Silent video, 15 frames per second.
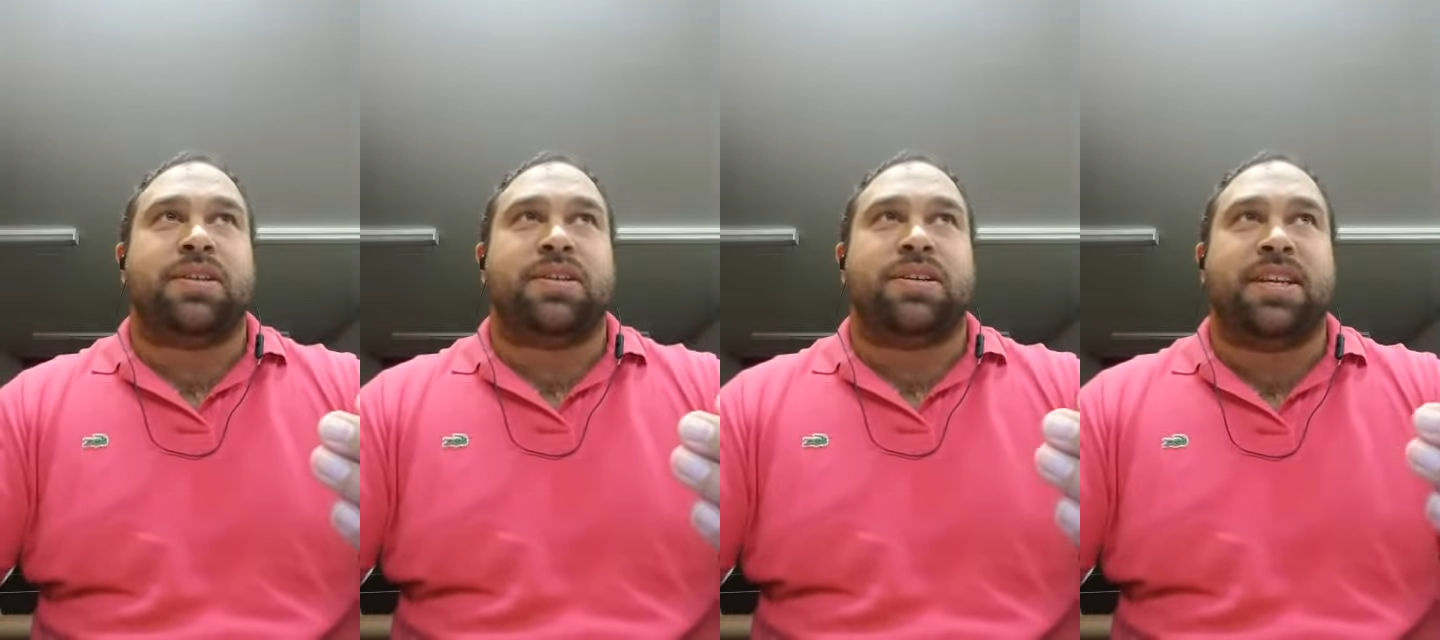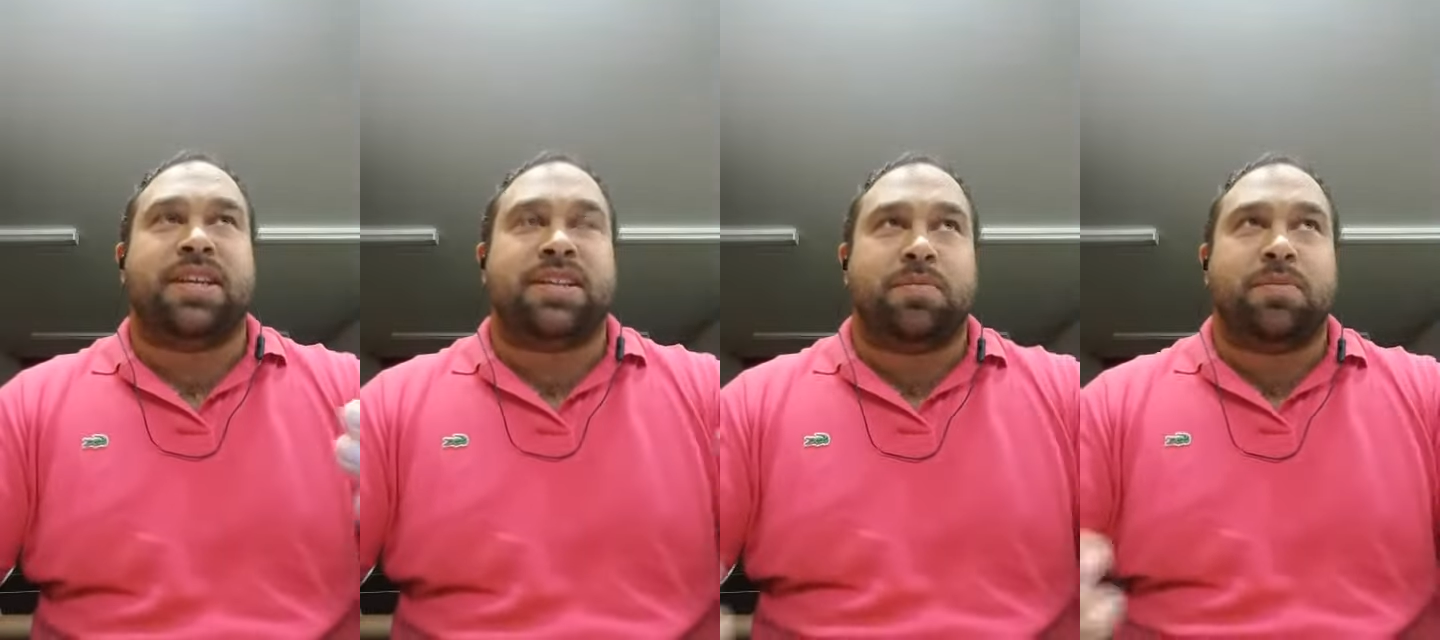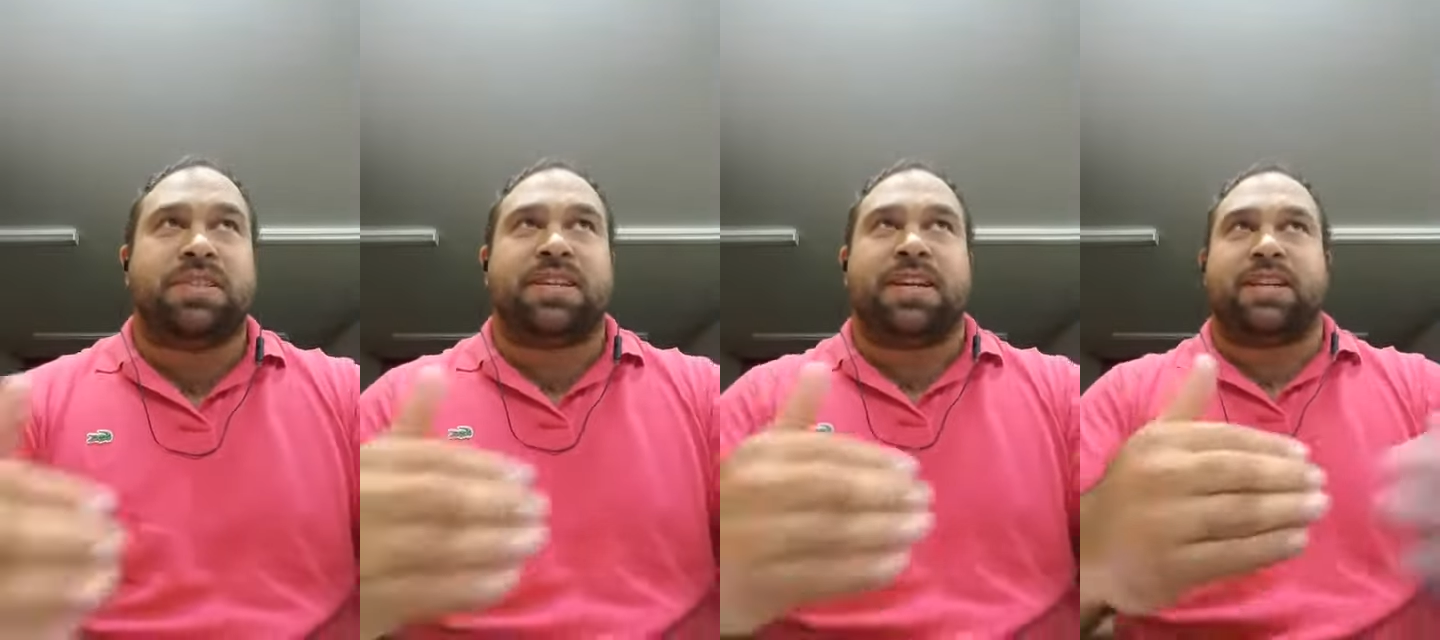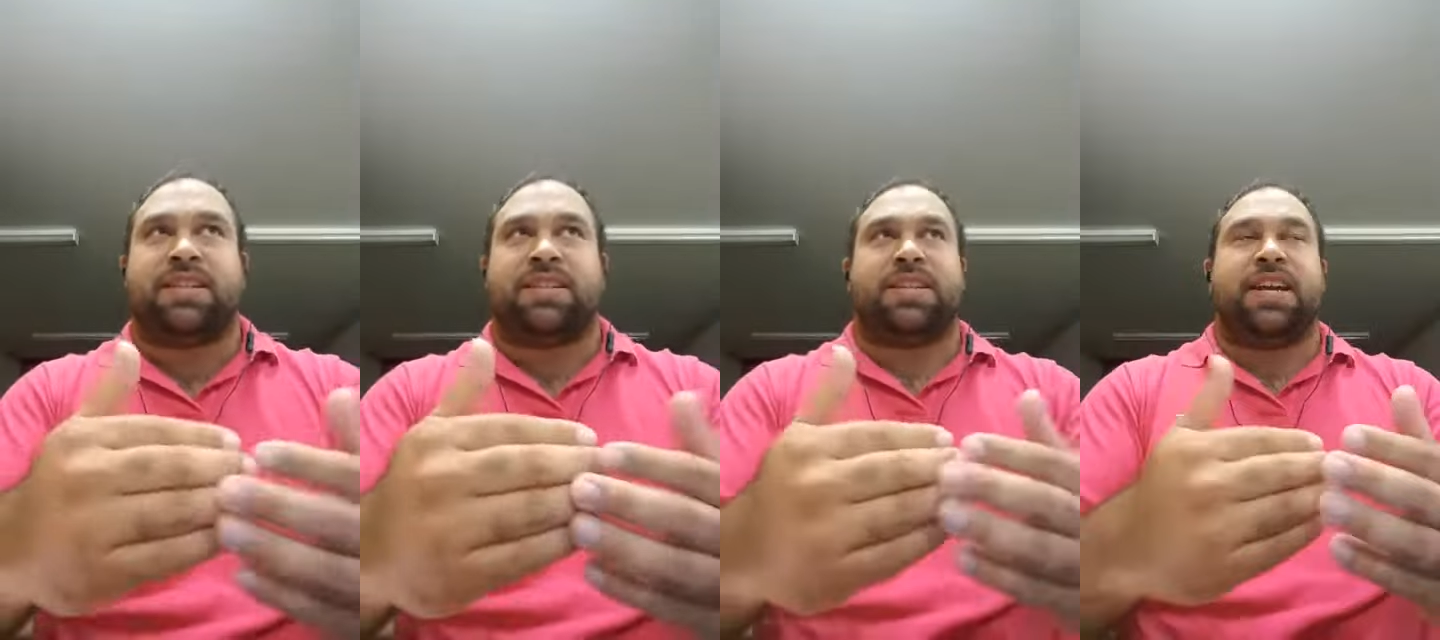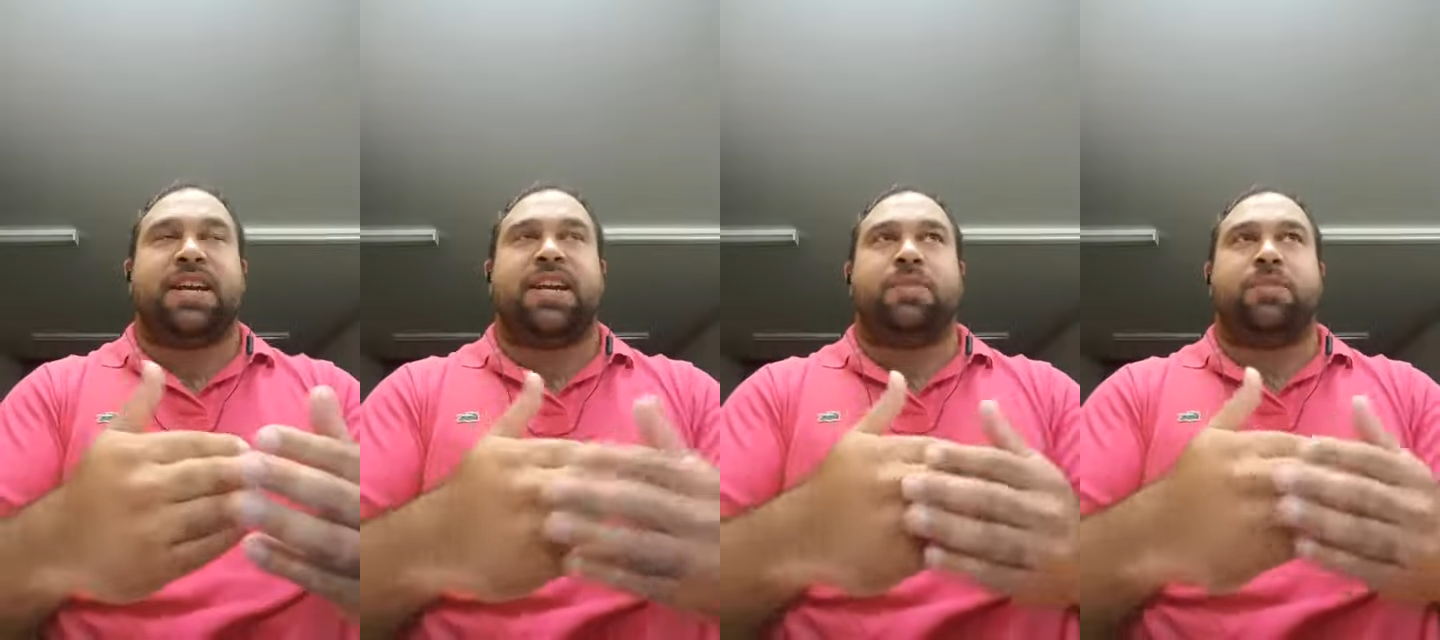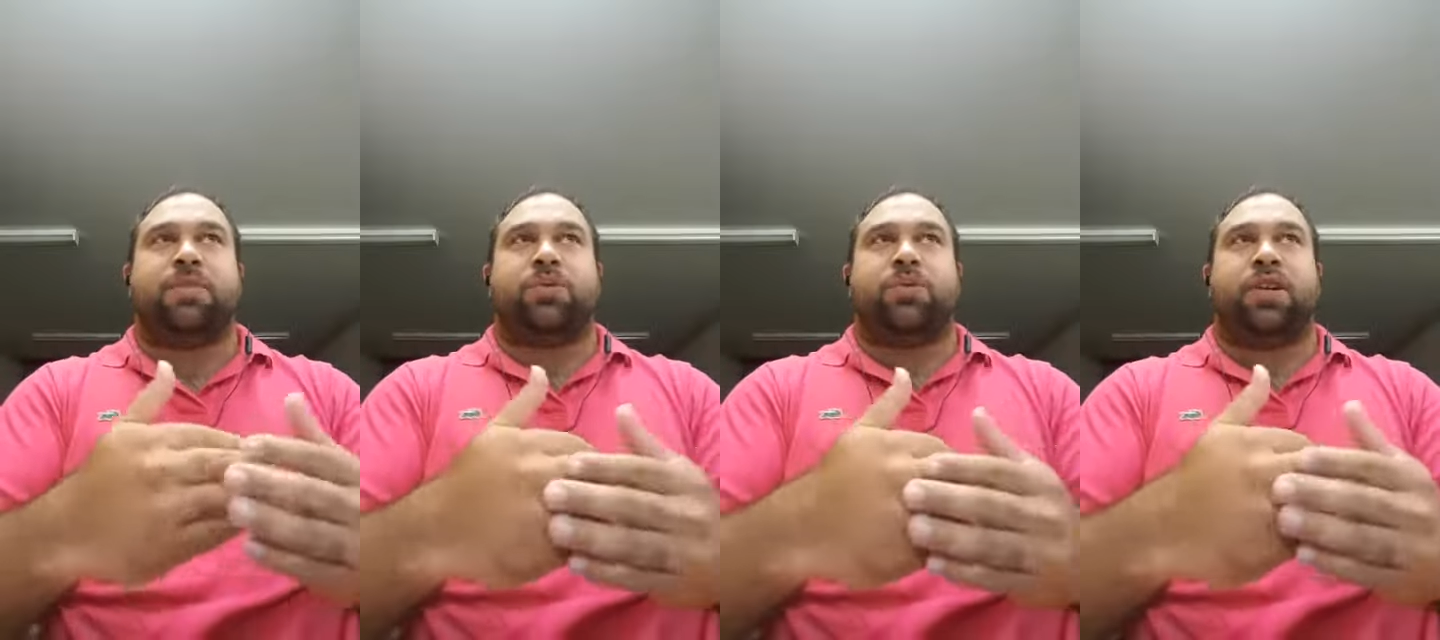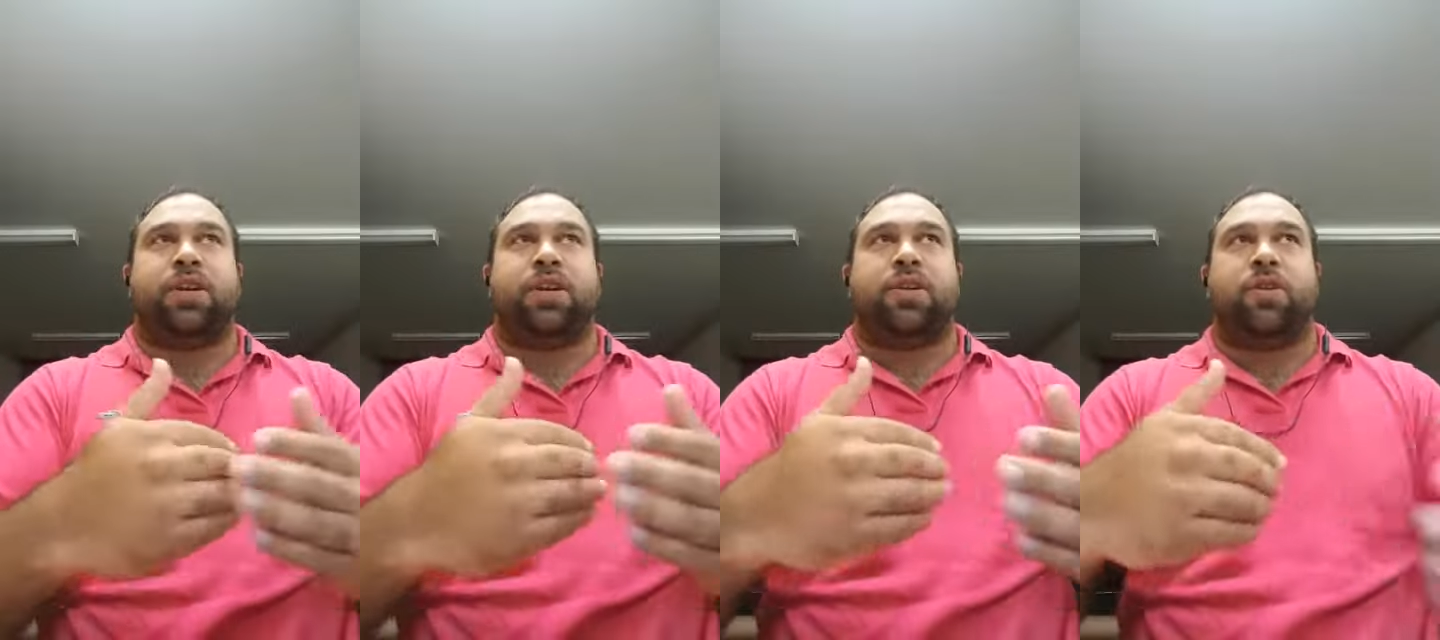there's a misunderstanding between